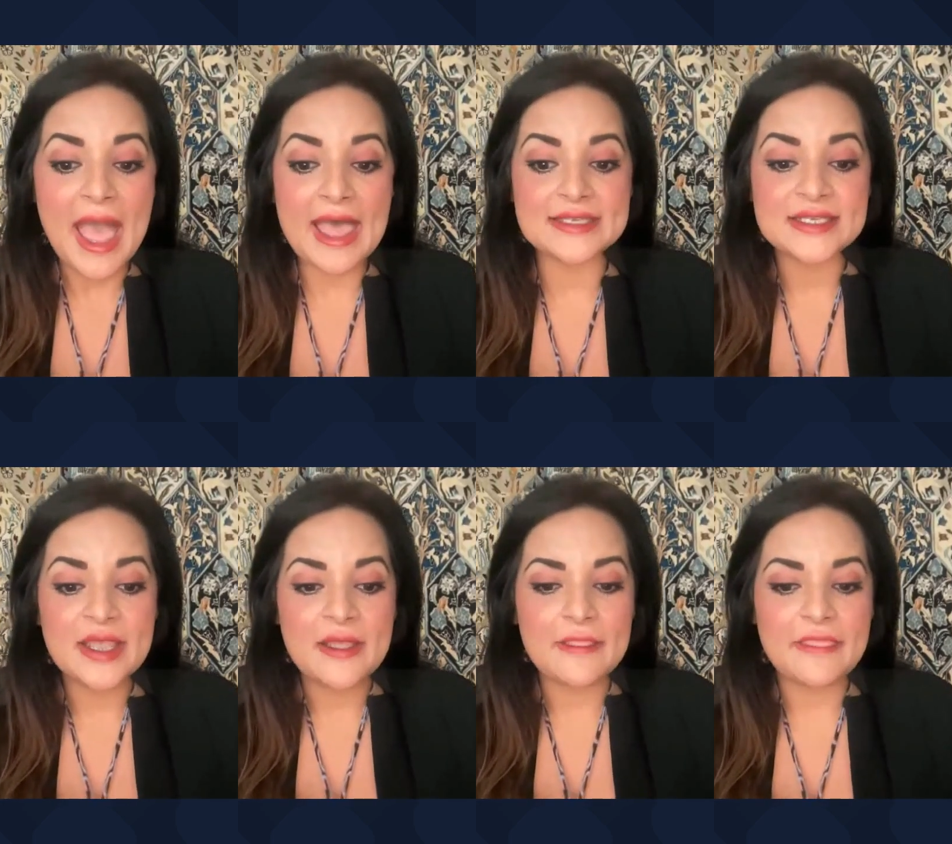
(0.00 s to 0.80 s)
And
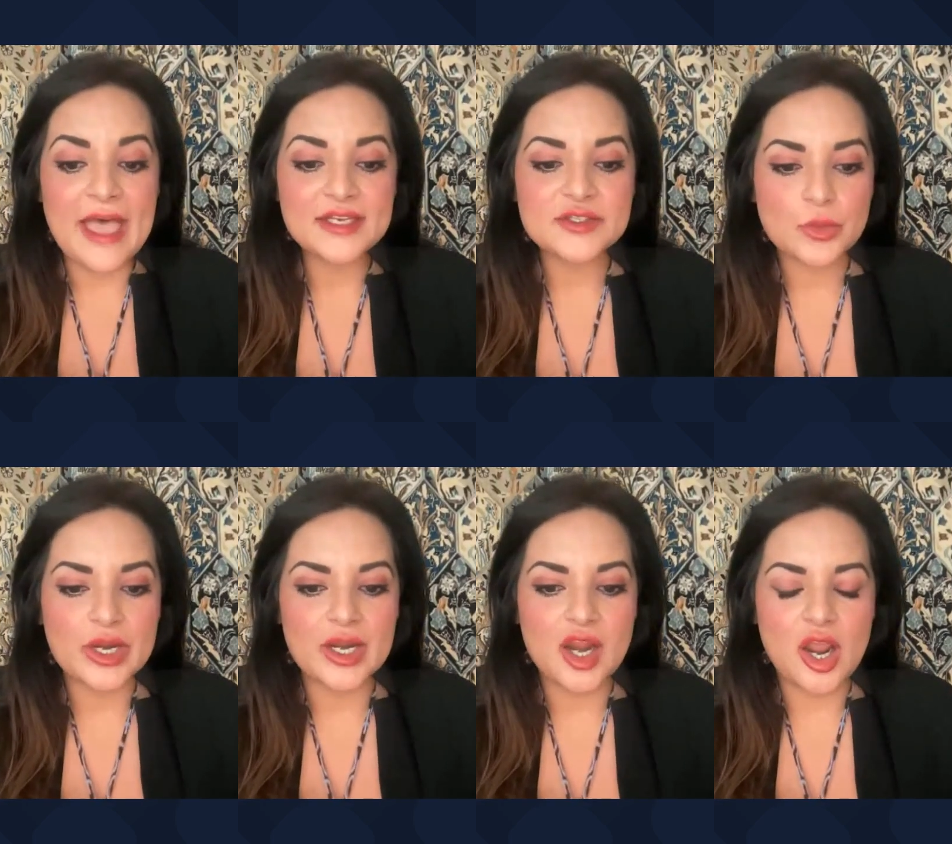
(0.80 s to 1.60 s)
that is
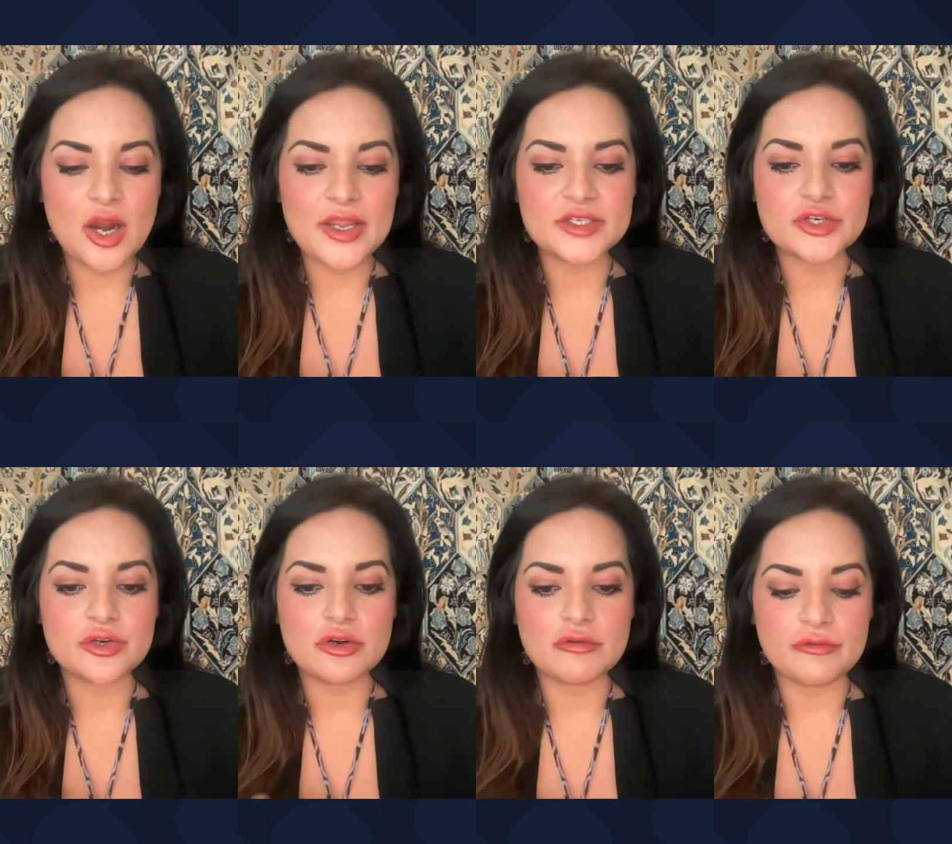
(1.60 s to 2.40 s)
where our
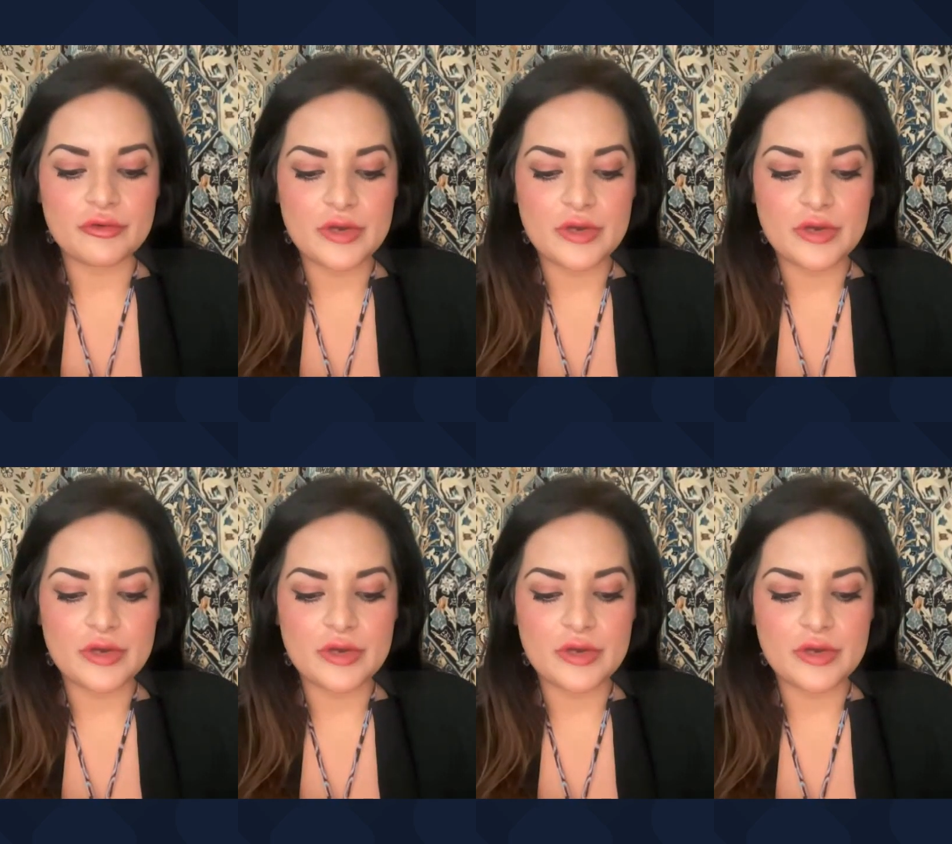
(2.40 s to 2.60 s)
international